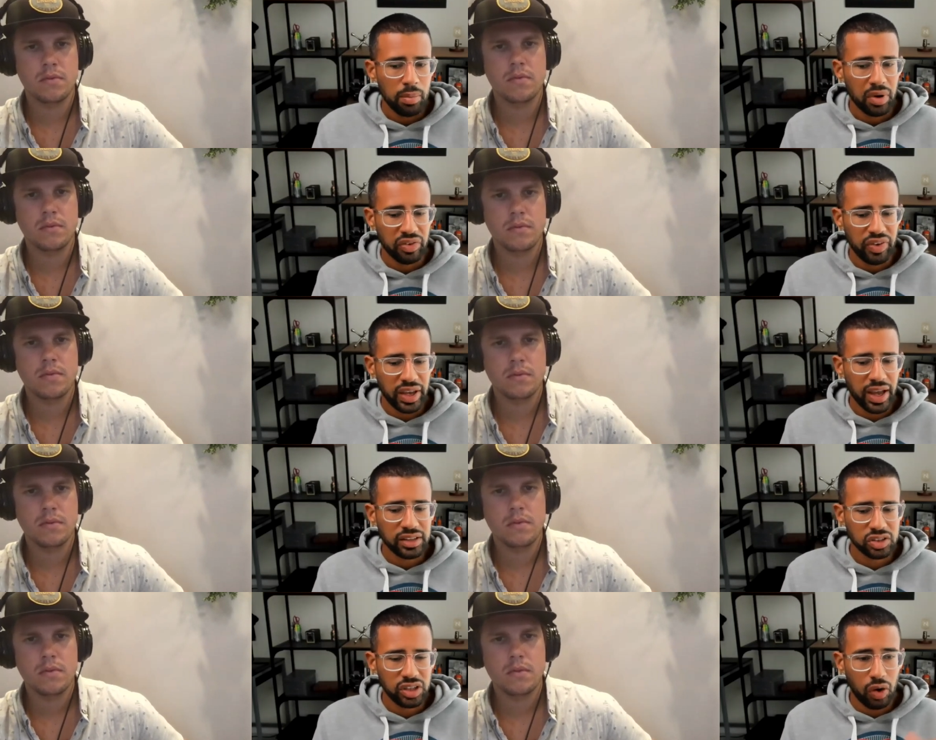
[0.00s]
Speaker 1: but if I
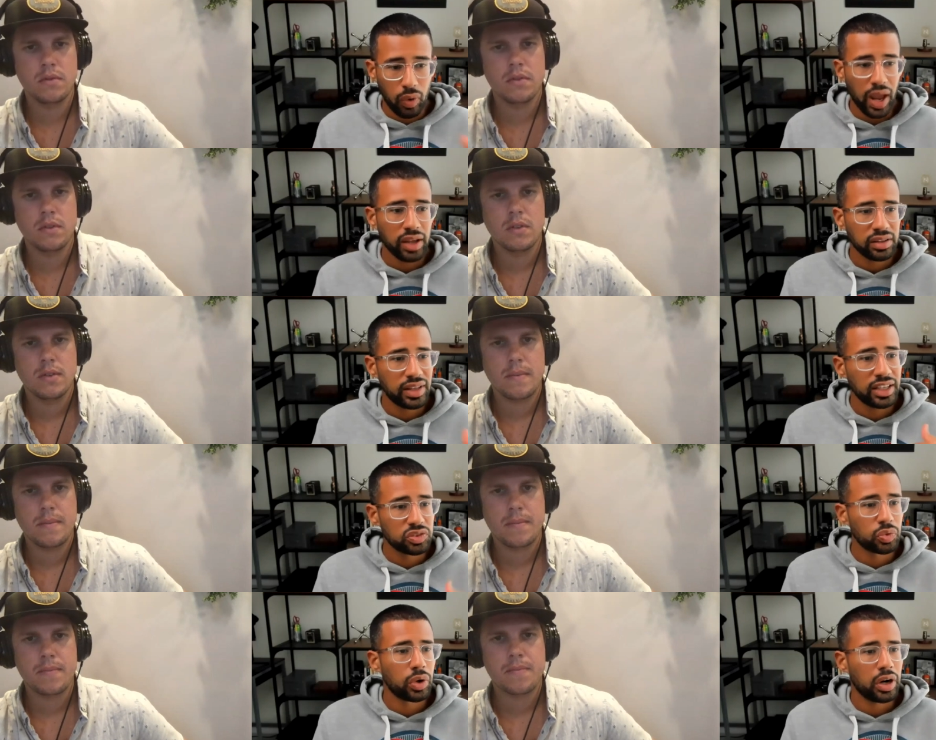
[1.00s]
got to direct,
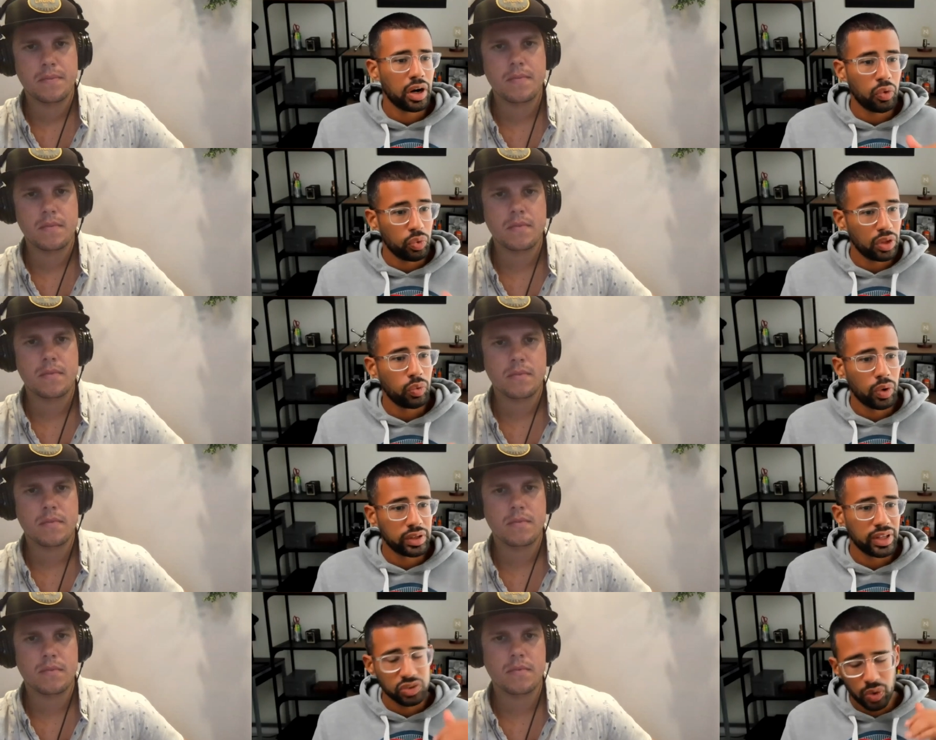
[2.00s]
that's where I really
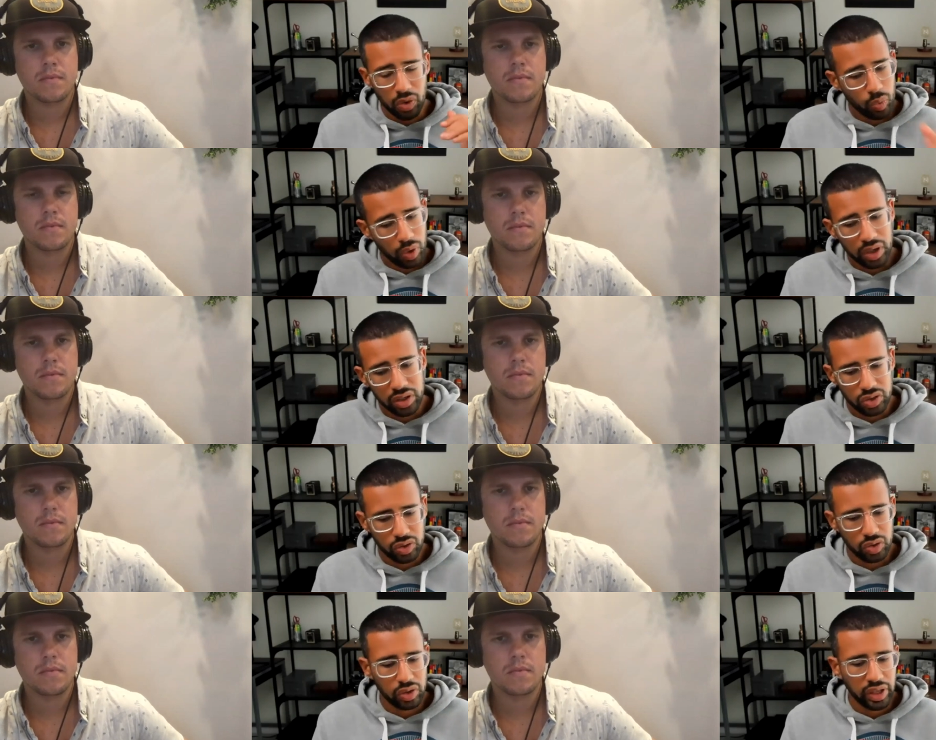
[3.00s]
want. That's what I want to
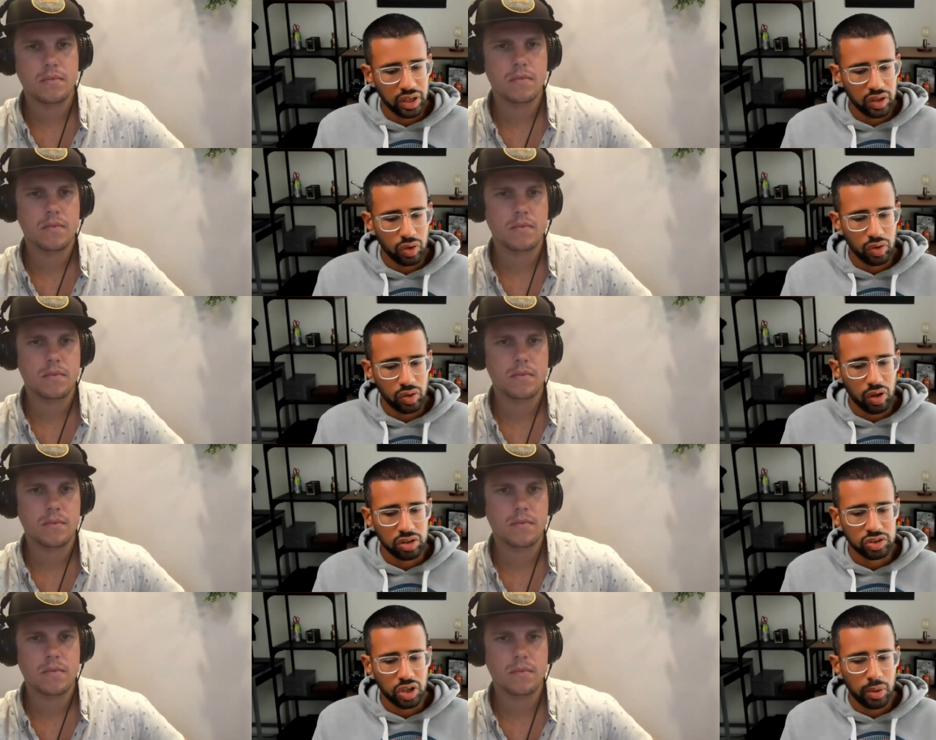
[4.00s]
do, like you know, long
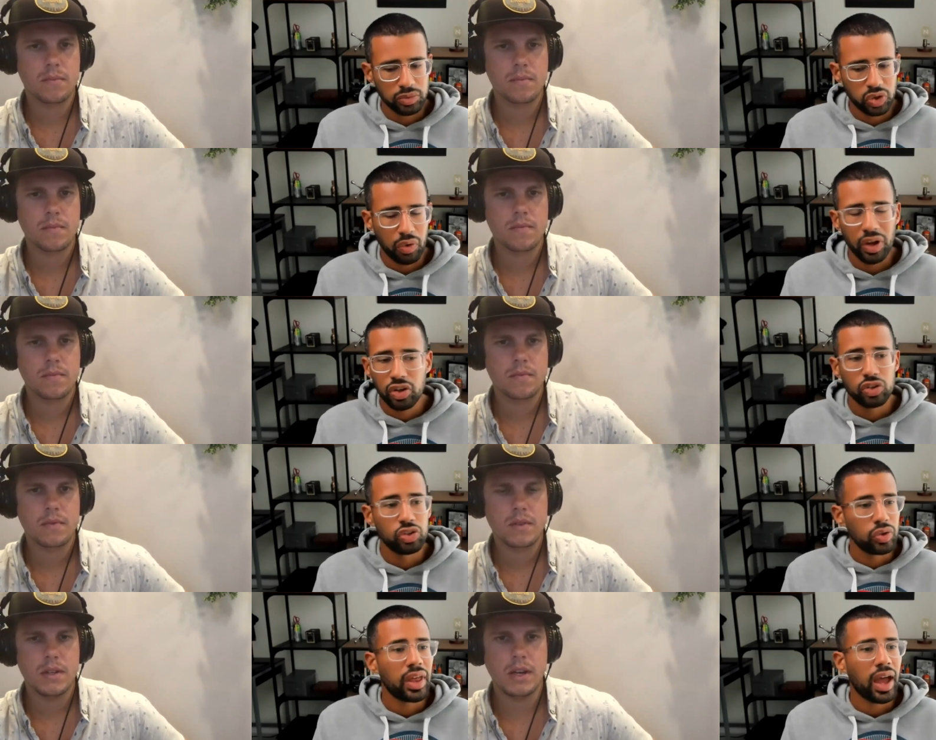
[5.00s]
term. So I'd rather
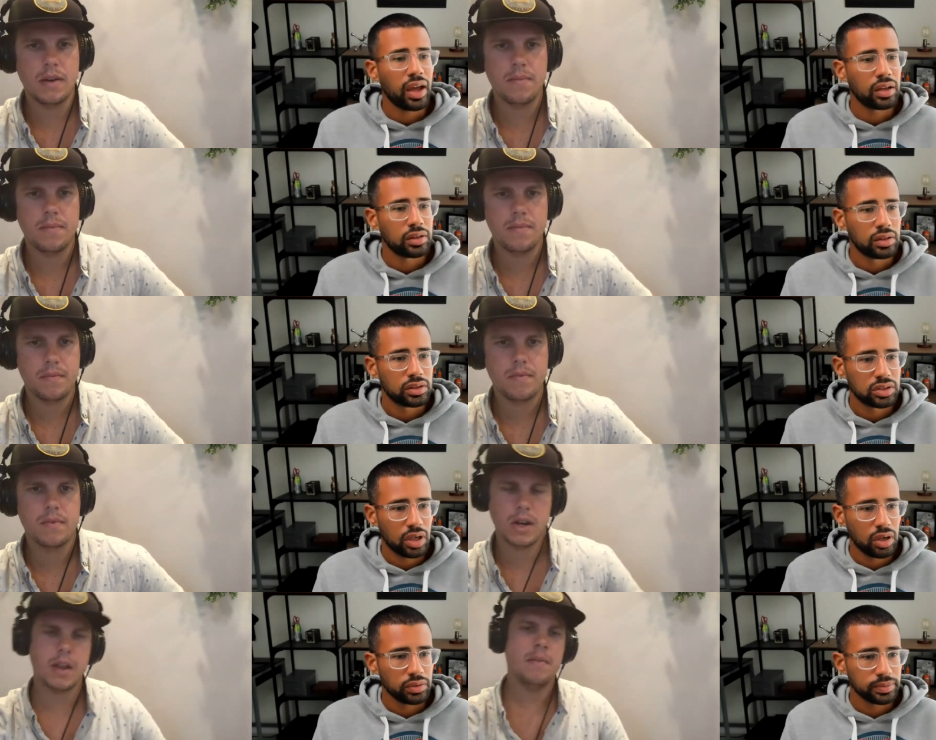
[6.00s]
do
Speaker 2: yeah. that.
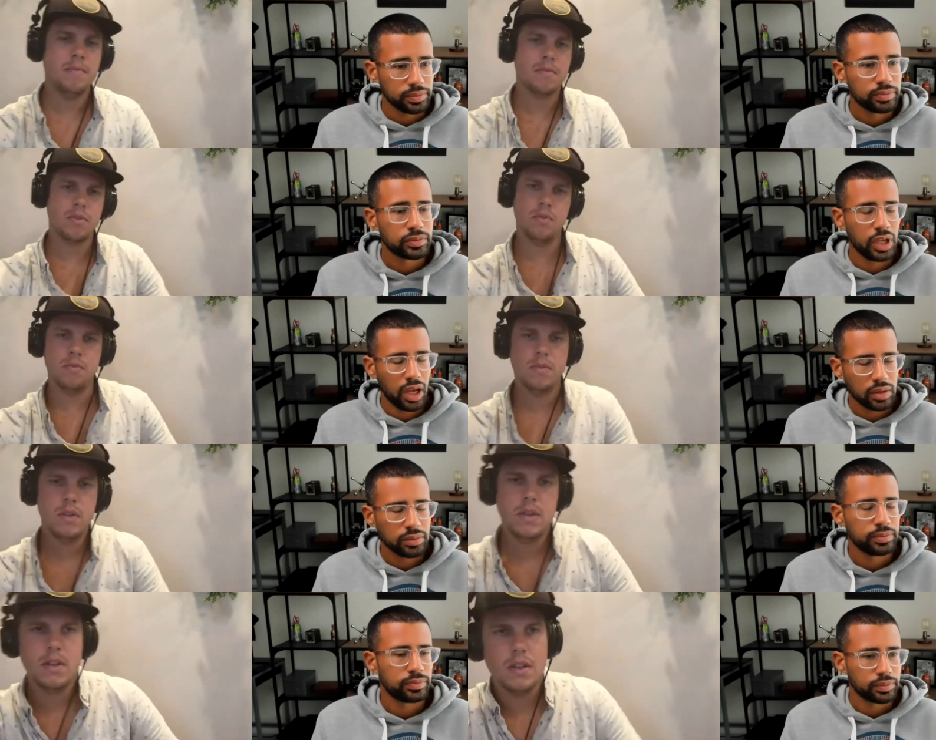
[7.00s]
Okay, cool. Yeah.
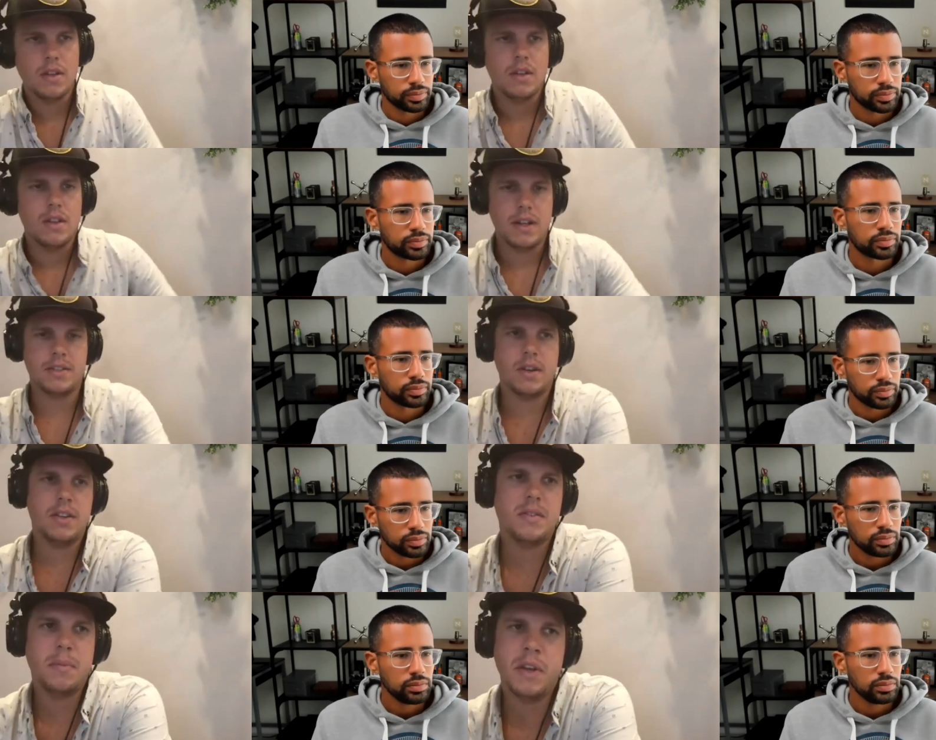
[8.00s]
That's
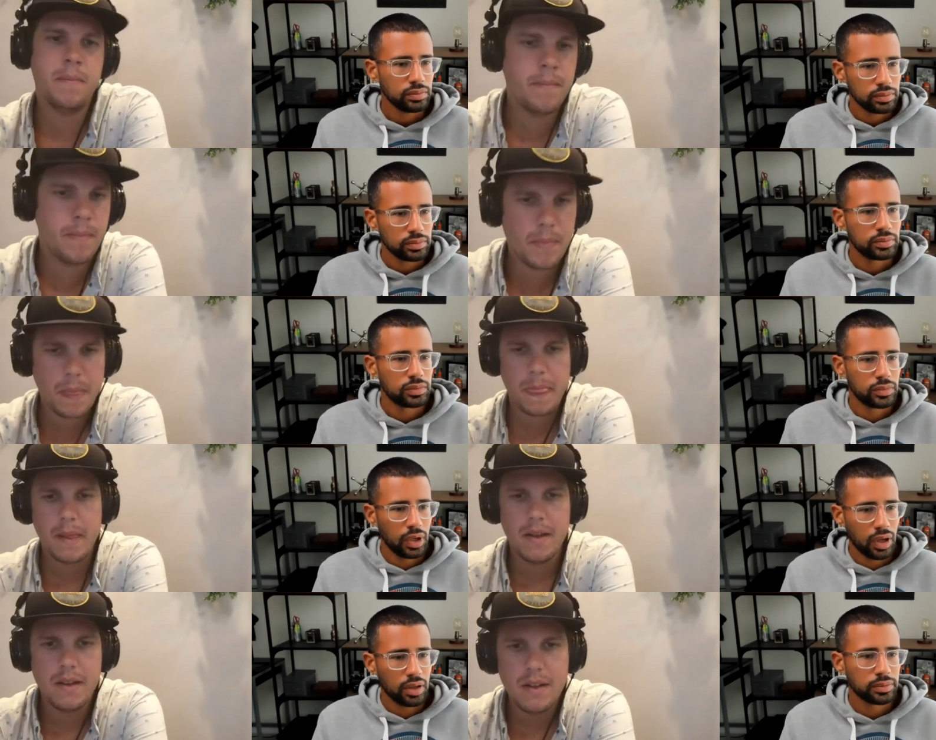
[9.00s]
awesome, man.
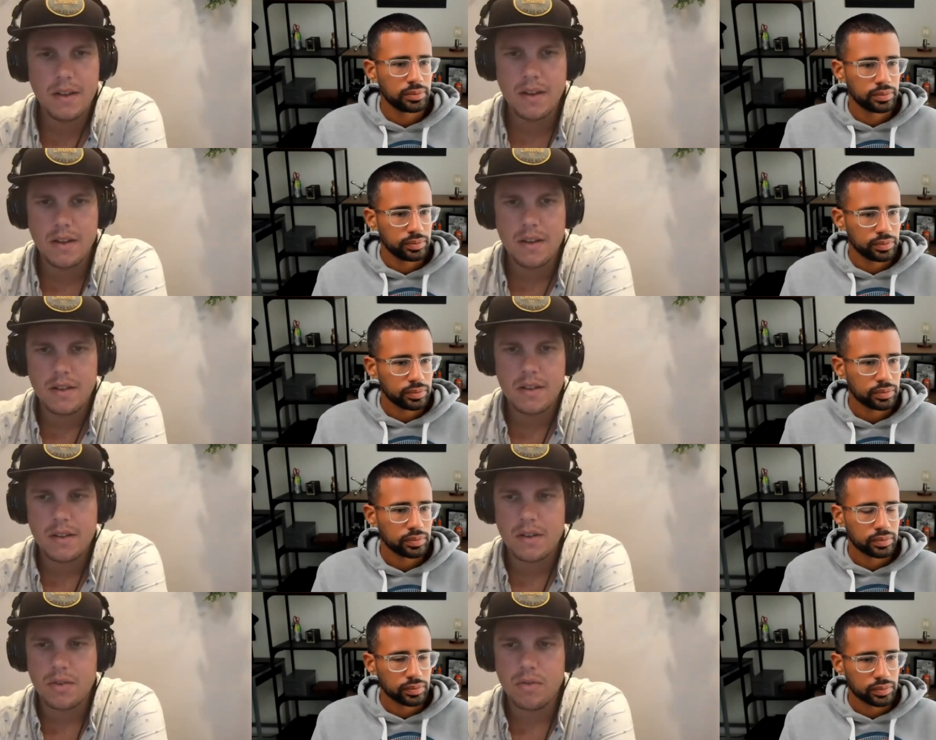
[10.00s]
Yeah.
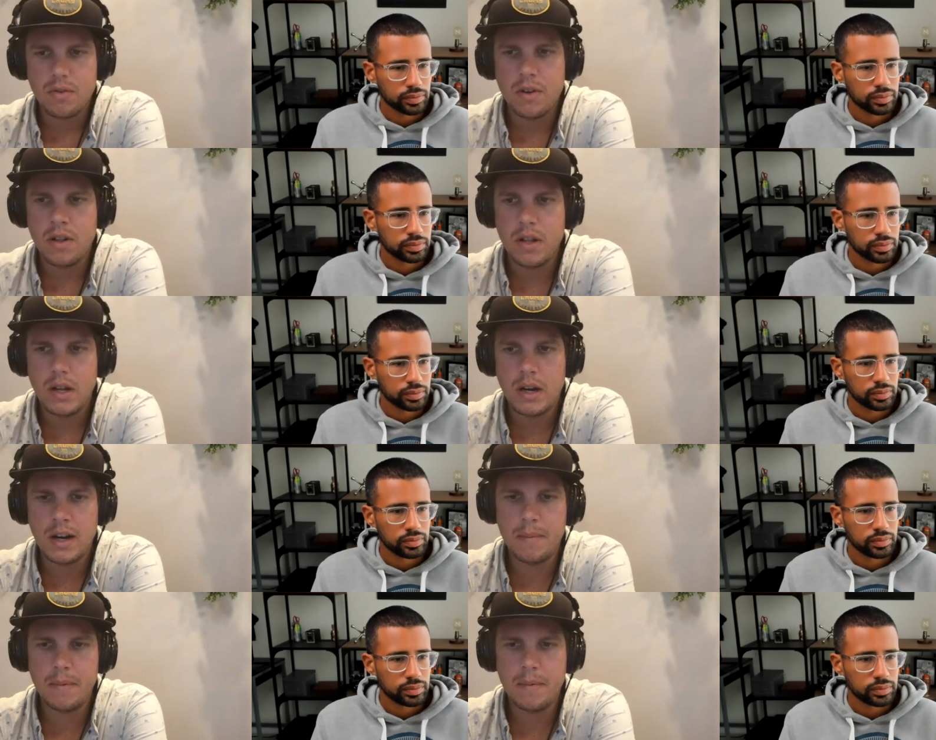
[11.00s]
Cool. Um,